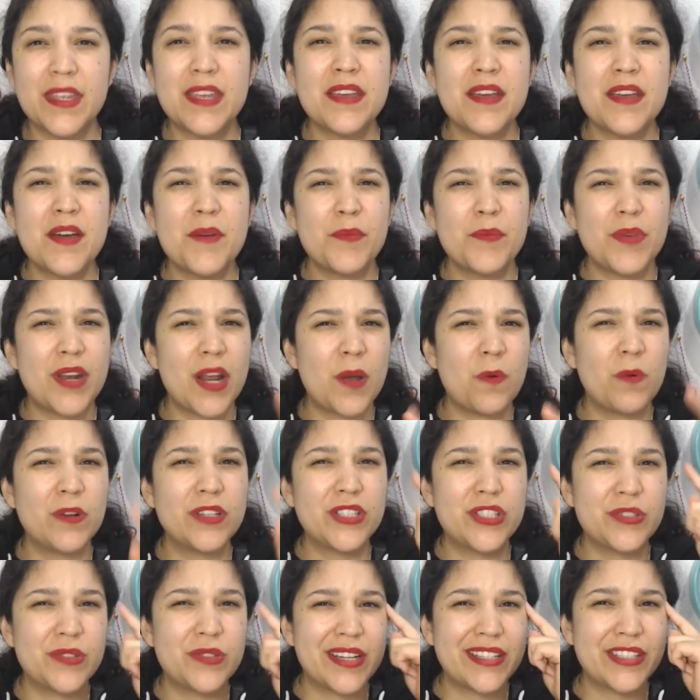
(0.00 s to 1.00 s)
But I want
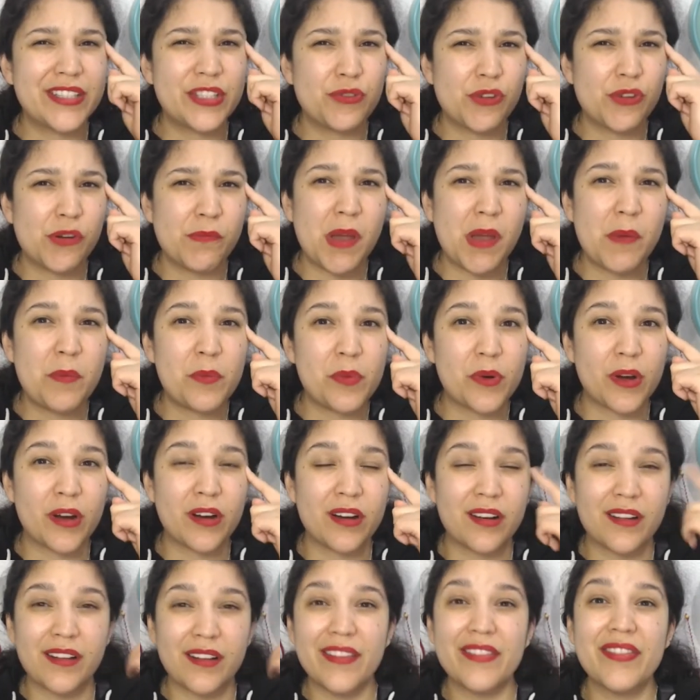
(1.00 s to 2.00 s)
you guys to
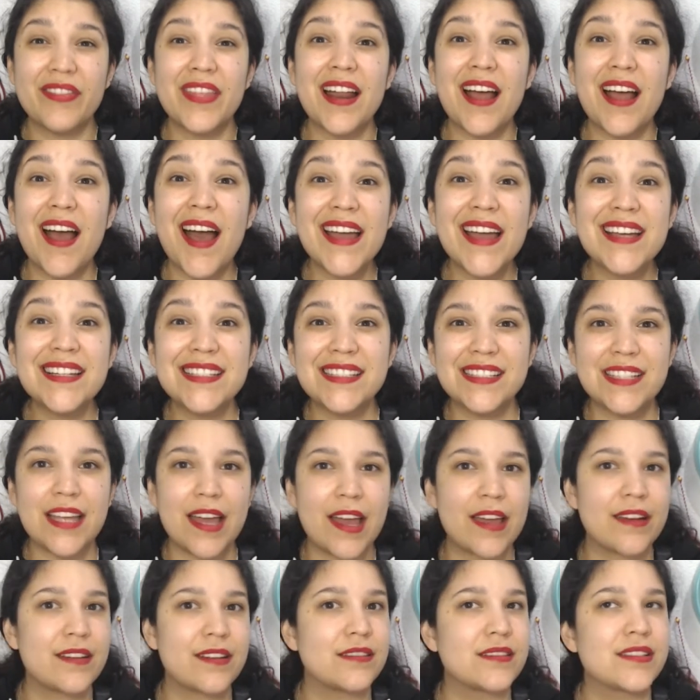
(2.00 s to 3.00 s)
remember that I
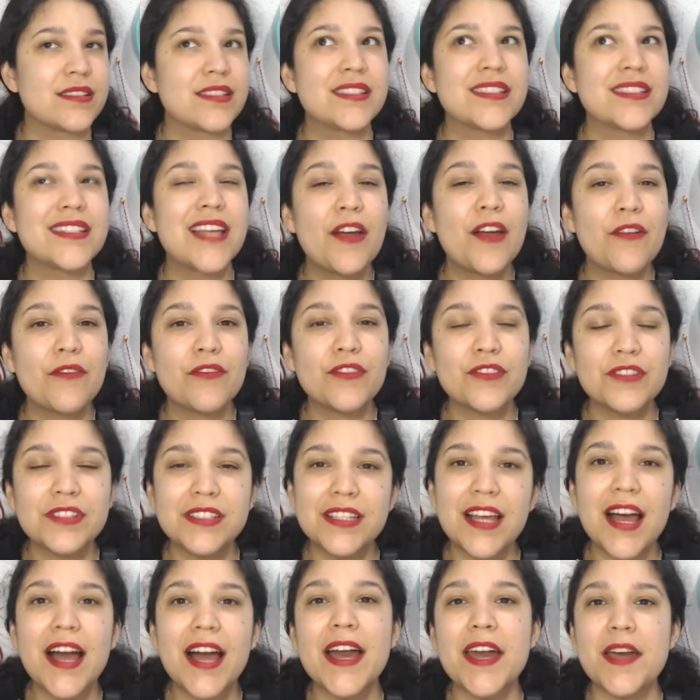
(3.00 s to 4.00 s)
said several
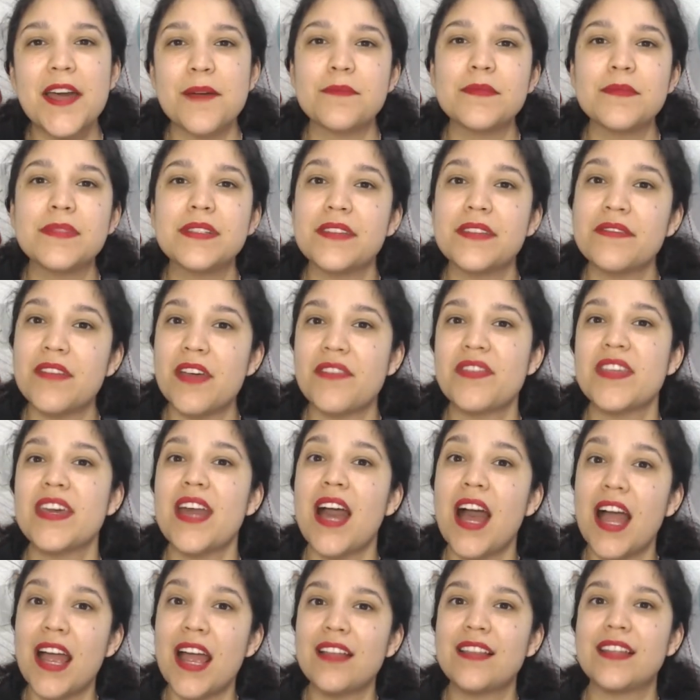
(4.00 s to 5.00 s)
times that the
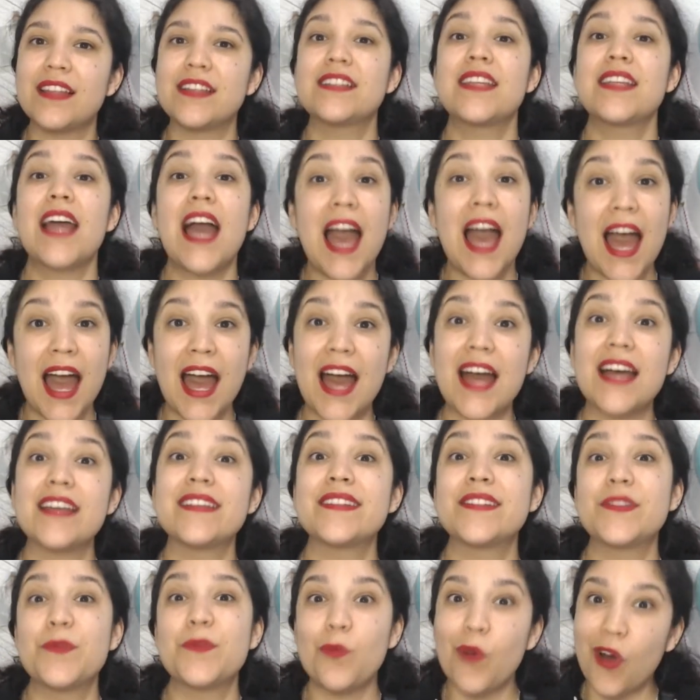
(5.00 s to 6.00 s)
island
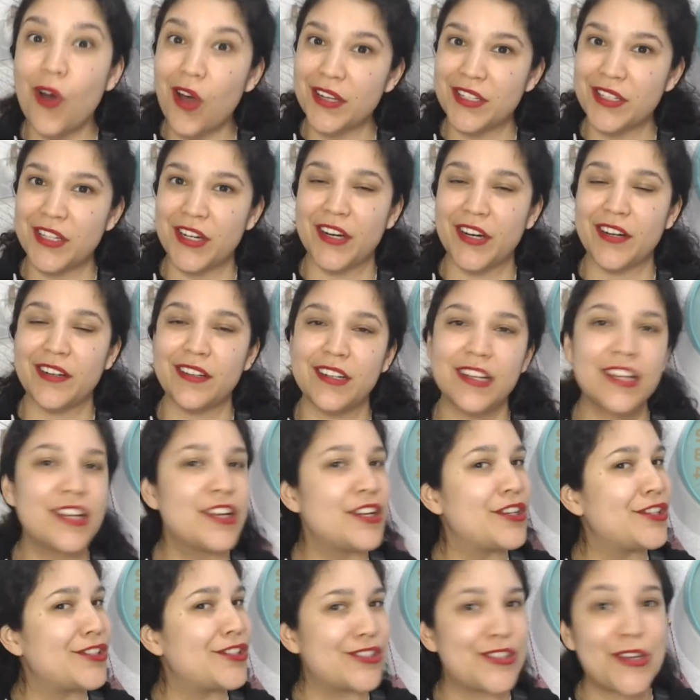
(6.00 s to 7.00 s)
has water,
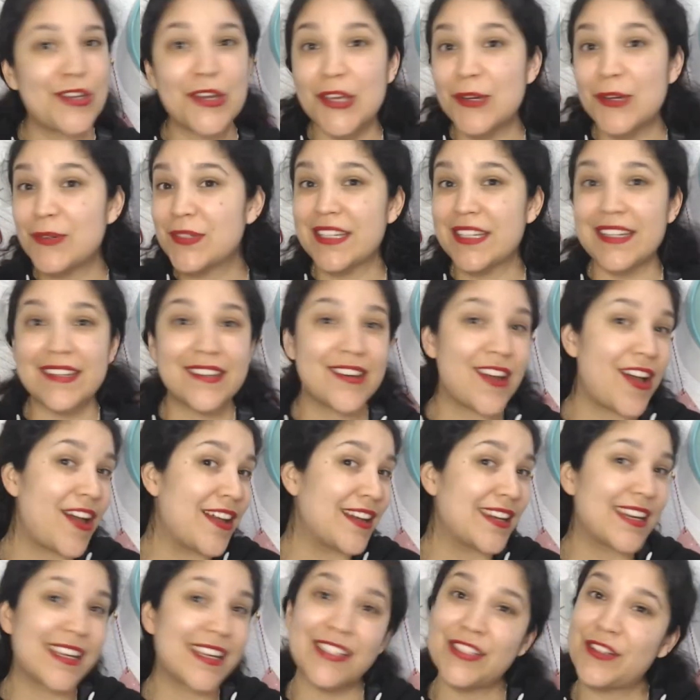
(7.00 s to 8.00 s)
so you did not
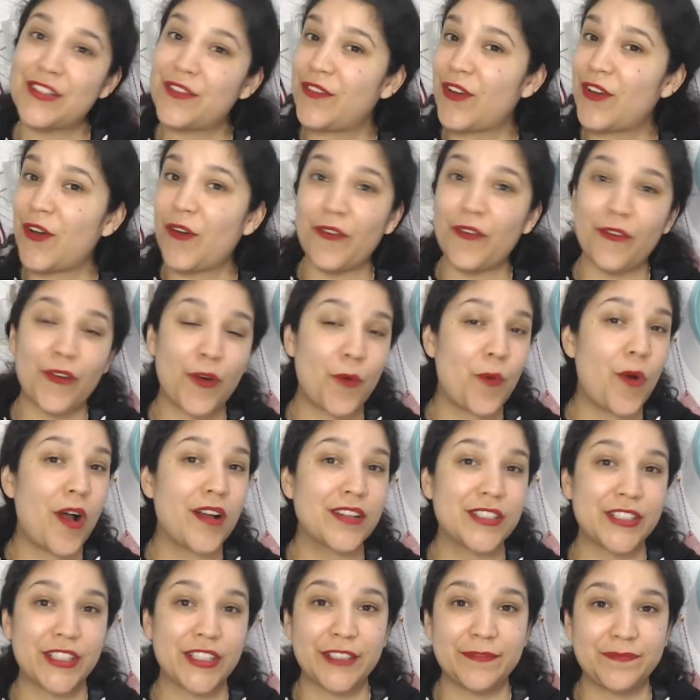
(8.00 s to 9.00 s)
need to vote for
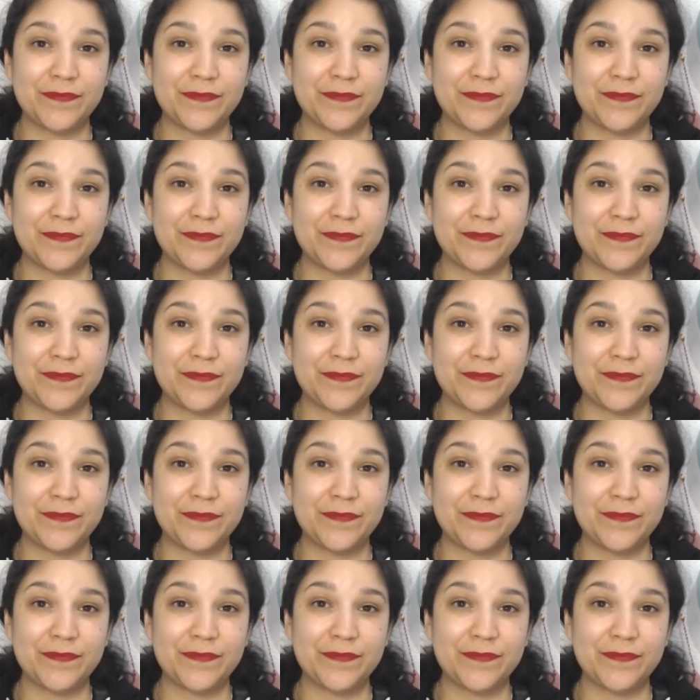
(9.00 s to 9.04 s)
water.